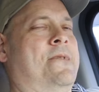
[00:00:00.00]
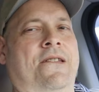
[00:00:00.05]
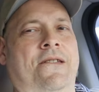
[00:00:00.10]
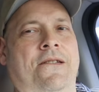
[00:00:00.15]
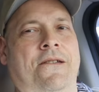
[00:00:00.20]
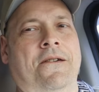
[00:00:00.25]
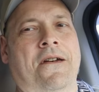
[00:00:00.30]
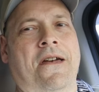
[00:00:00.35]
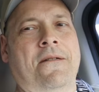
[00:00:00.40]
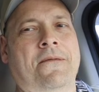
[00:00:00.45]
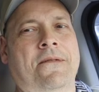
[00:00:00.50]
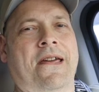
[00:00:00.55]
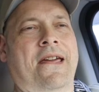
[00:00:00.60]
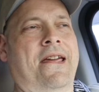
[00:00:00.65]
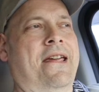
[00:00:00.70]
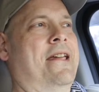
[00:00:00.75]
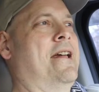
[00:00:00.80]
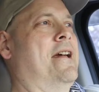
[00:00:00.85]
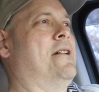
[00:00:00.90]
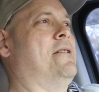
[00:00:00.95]
So you'll have to
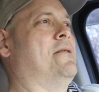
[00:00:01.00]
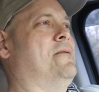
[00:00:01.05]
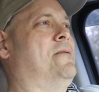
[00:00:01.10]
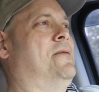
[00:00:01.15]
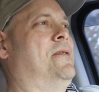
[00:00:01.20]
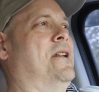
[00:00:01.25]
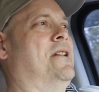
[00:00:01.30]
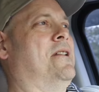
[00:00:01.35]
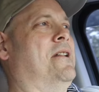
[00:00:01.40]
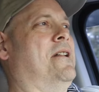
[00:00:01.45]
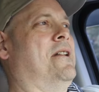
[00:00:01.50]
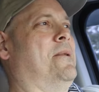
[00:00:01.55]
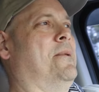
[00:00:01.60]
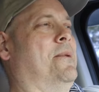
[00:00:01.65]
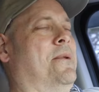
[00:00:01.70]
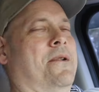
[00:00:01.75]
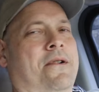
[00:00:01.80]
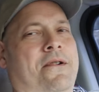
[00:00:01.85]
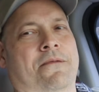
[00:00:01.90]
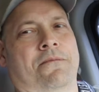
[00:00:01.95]
hang out and figure out,
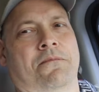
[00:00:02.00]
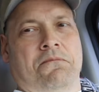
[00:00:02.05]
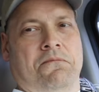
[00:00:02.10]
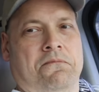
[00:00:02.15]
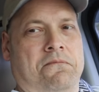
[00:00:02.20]
or